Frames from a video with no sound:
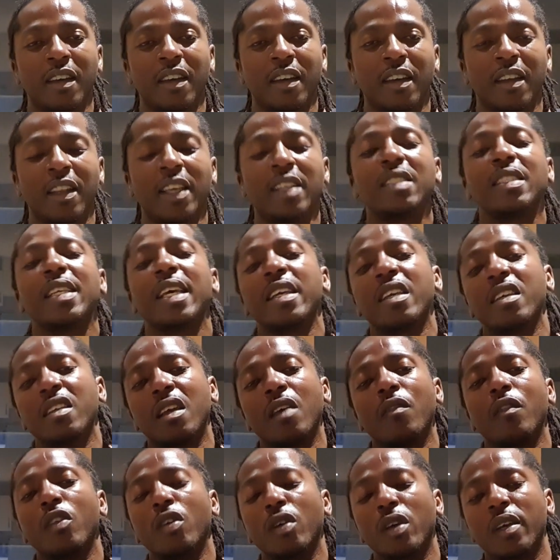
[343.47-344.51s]
Let's take
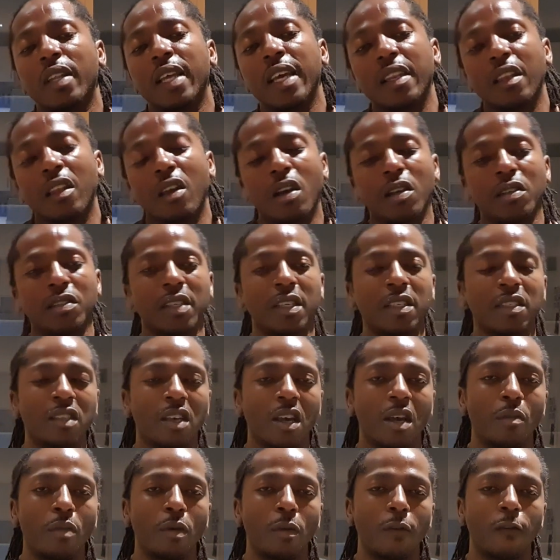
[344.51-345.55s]
another look at that last
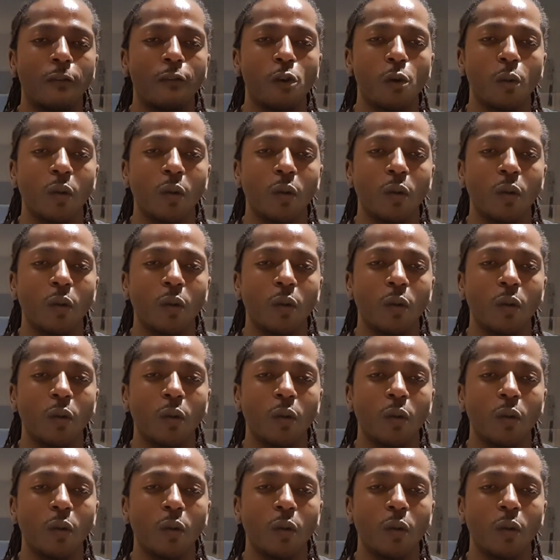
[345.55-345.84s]
example before we